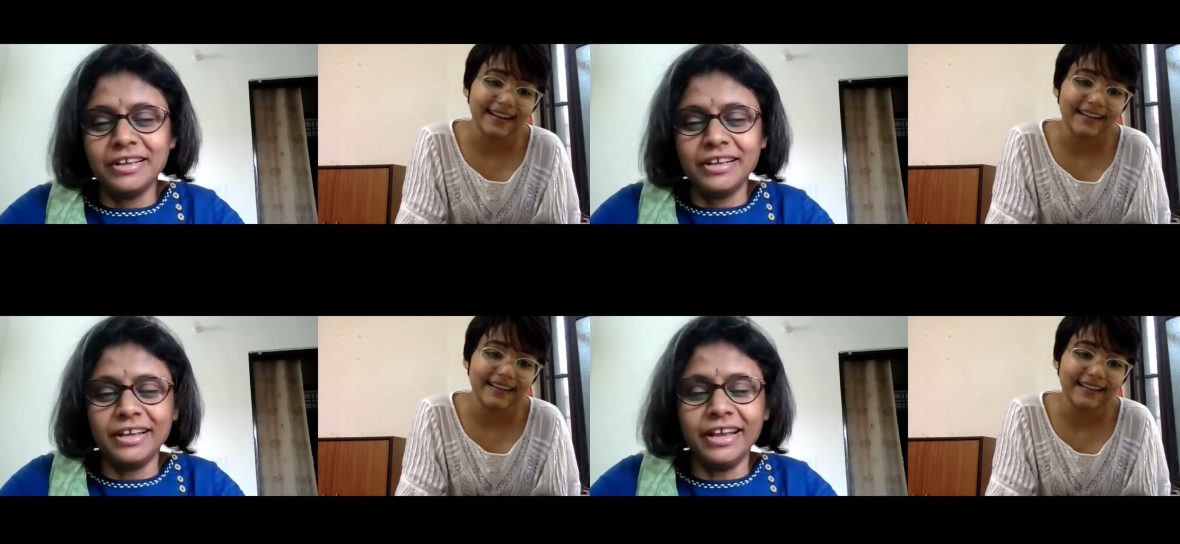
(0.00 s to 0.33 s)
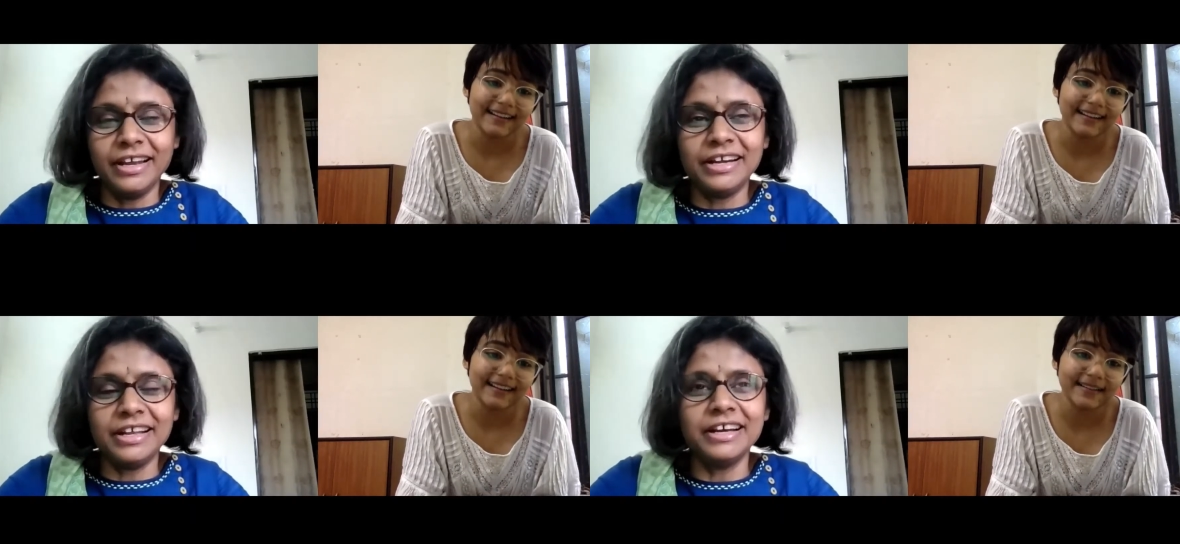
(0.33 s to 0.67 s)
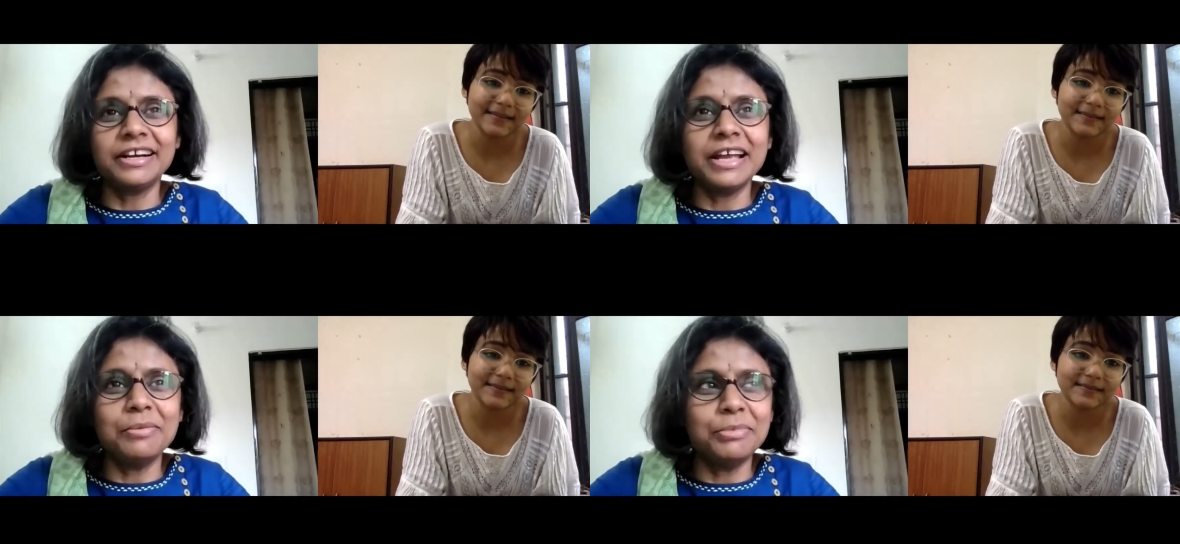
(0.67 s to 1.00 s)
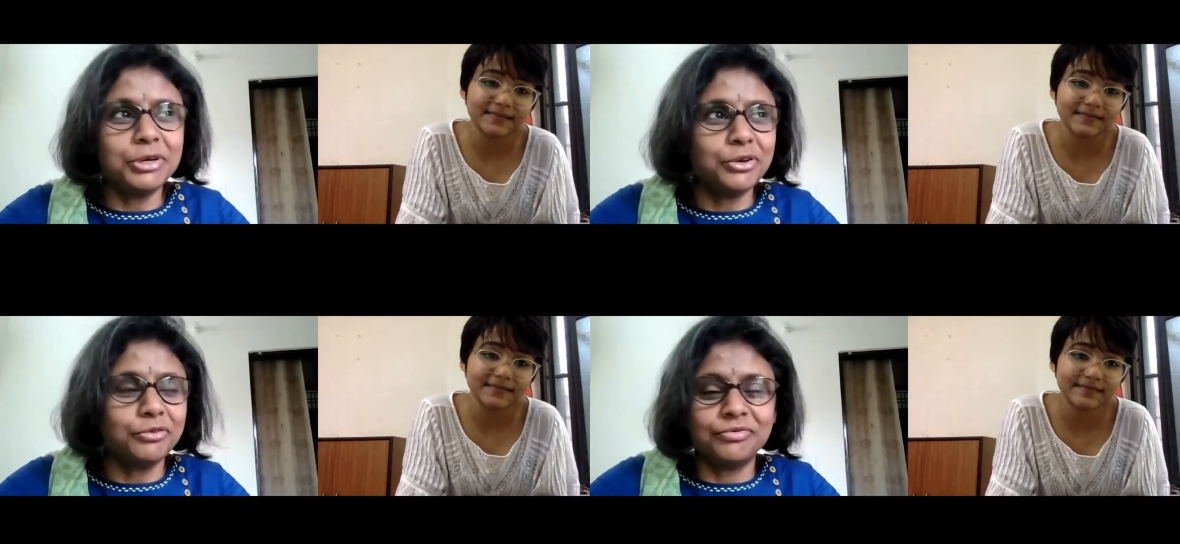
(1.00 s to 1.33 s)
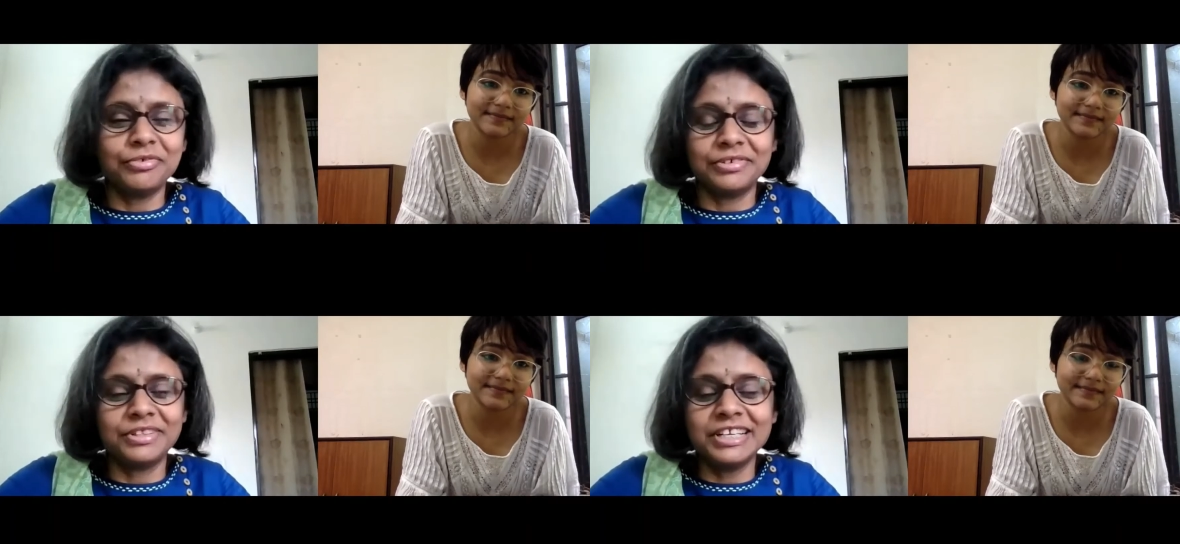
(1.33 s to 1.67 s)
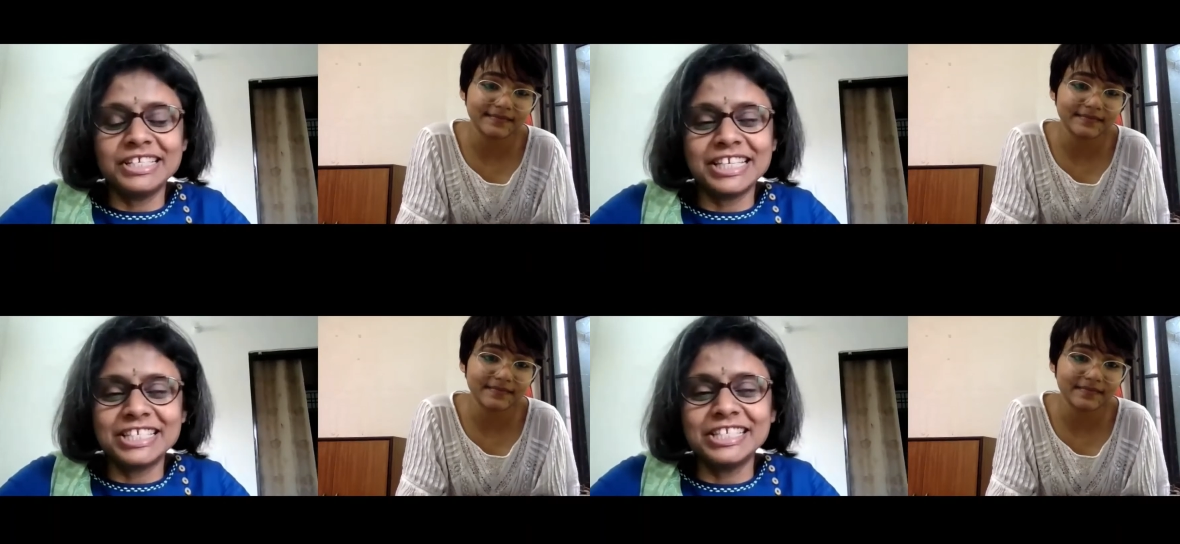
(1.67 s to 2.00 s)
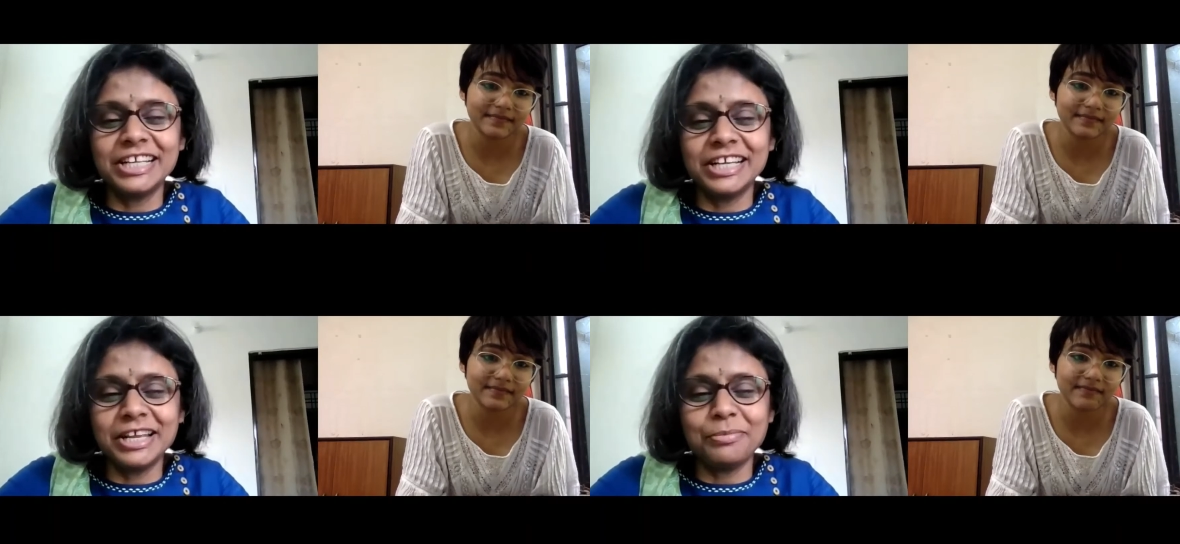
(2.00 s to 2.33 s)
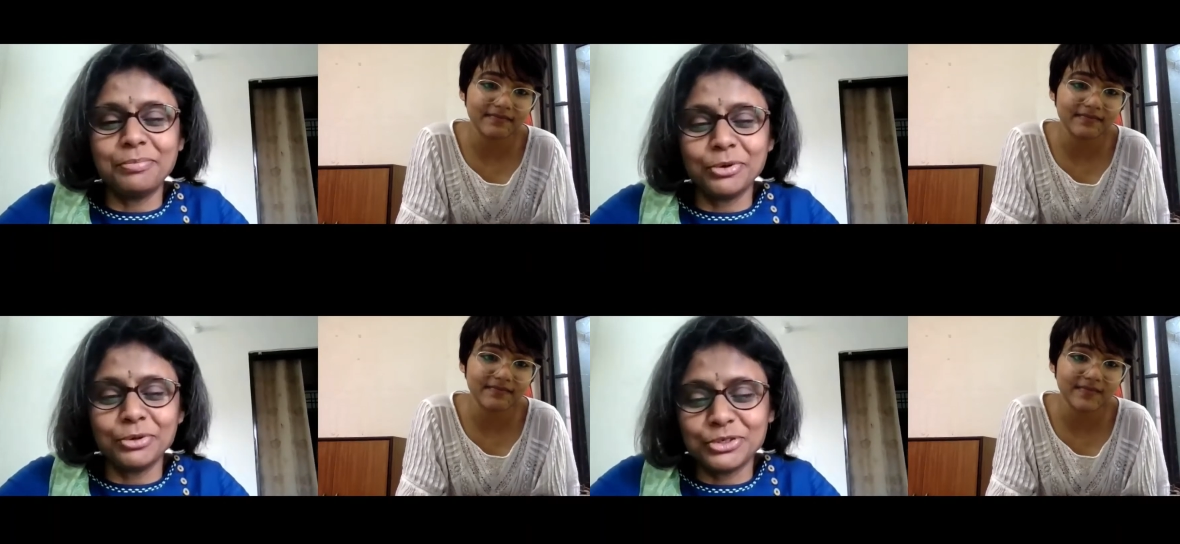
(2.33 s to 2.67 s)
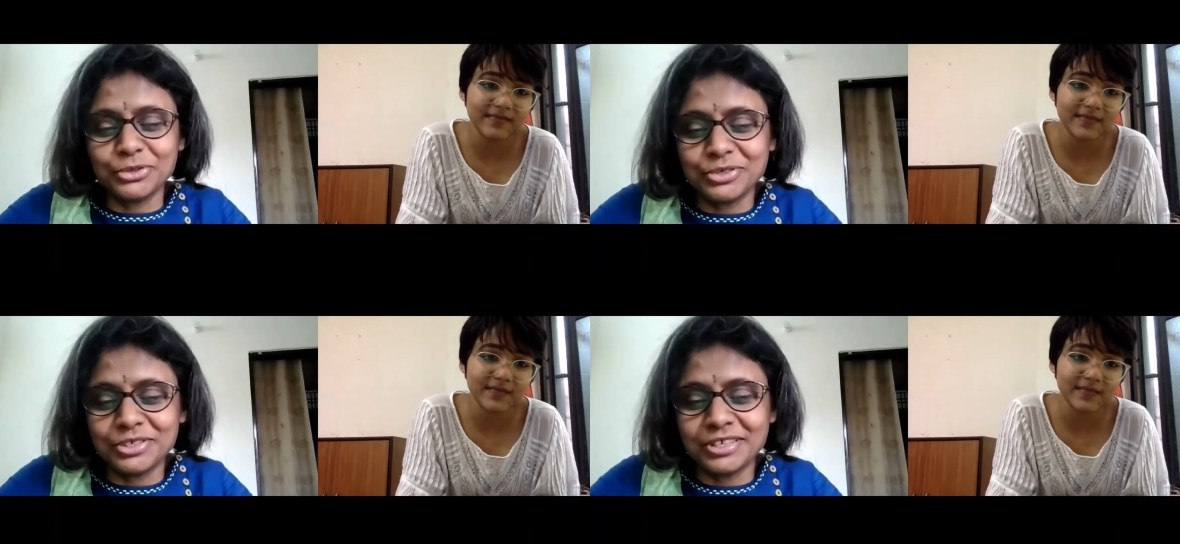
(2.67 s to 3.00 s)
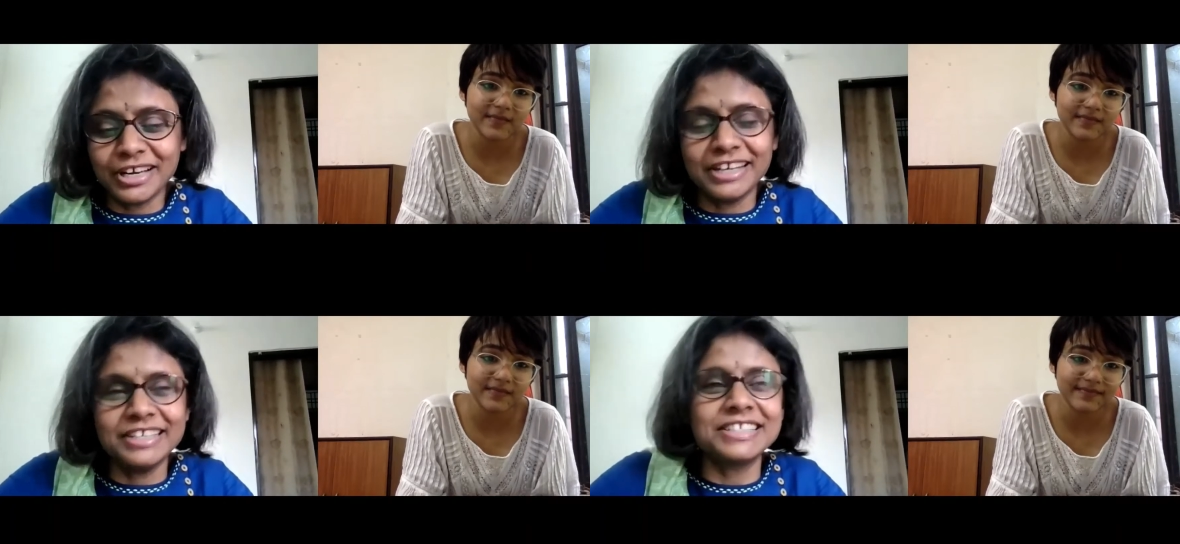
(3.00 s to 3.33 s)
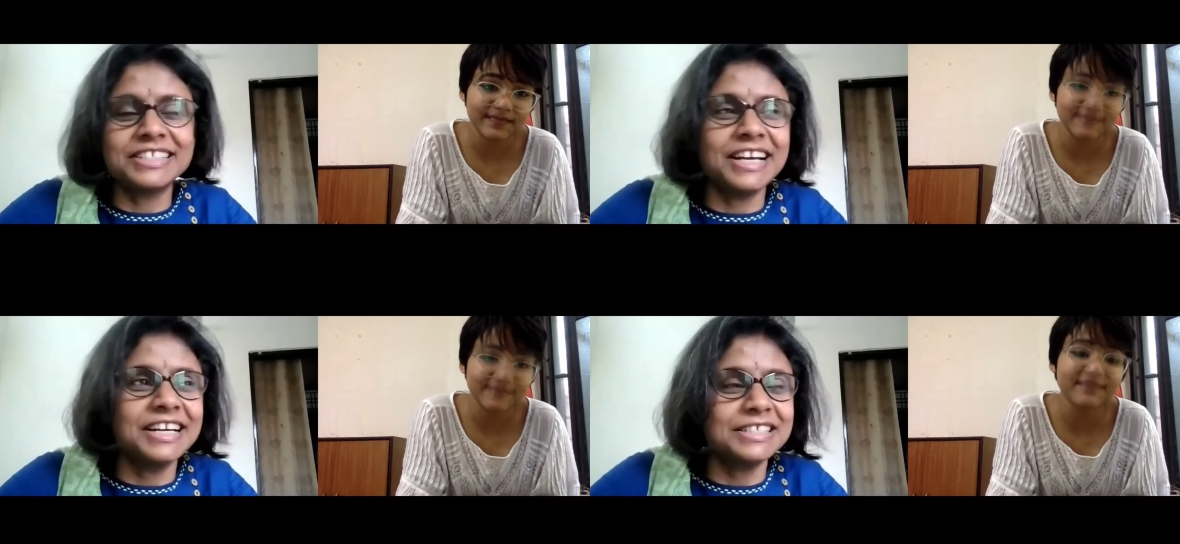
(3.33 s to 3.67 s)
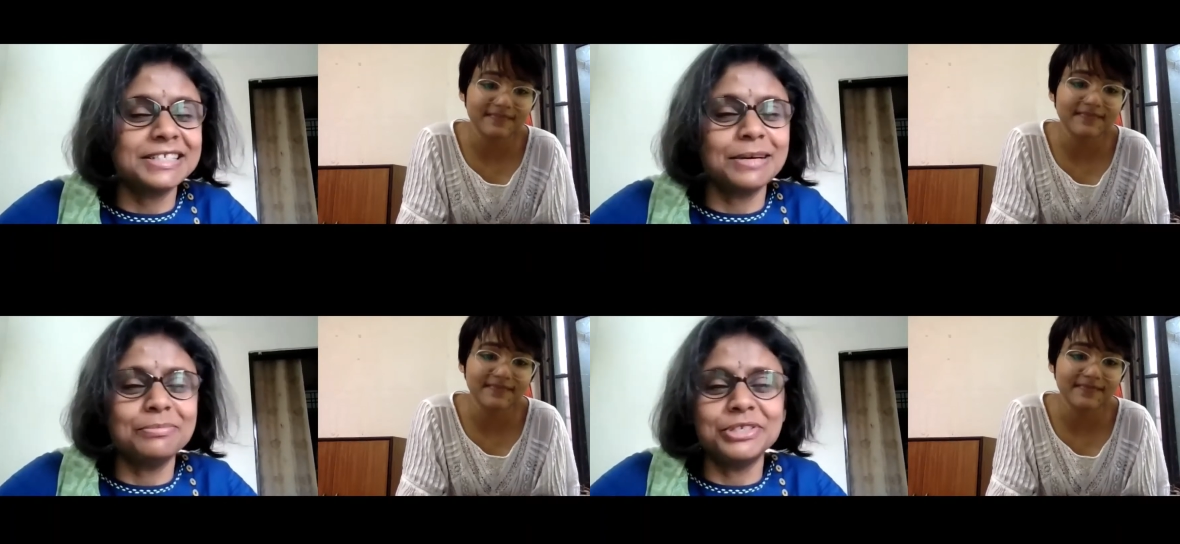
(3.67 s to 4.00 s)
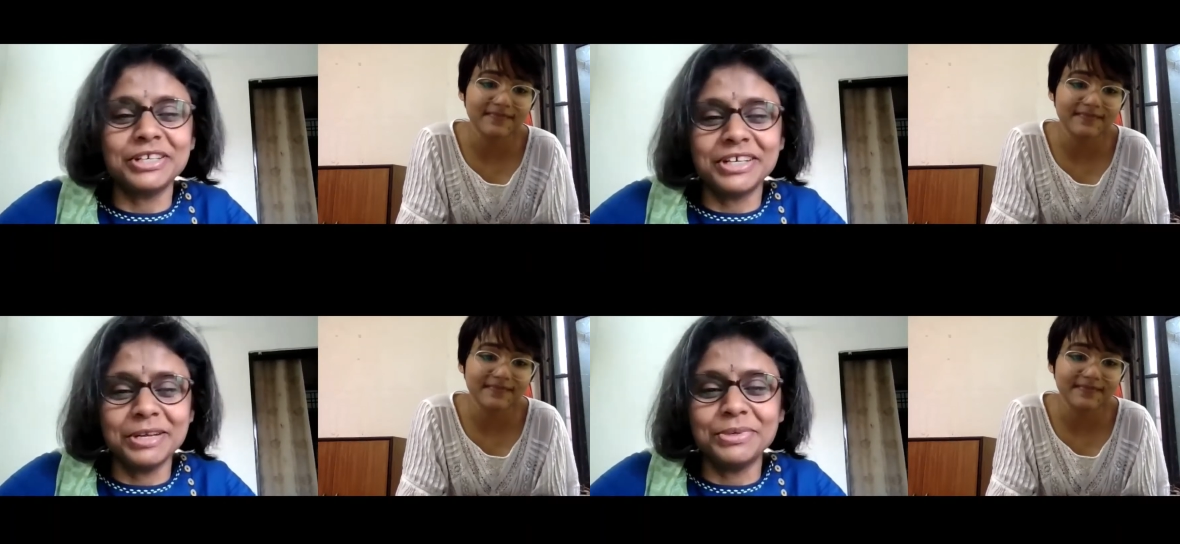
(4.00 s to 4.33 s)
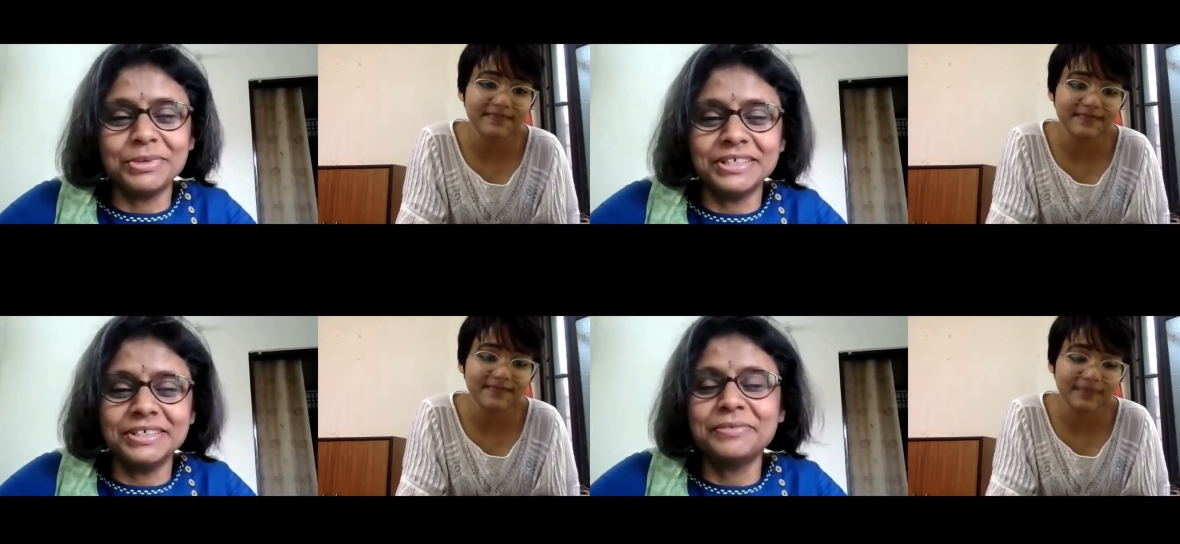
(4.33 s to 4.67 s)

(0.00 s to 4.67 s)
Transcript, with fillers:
Speaker 1: entire gamut of 360 degree approach to understand the subject deeper.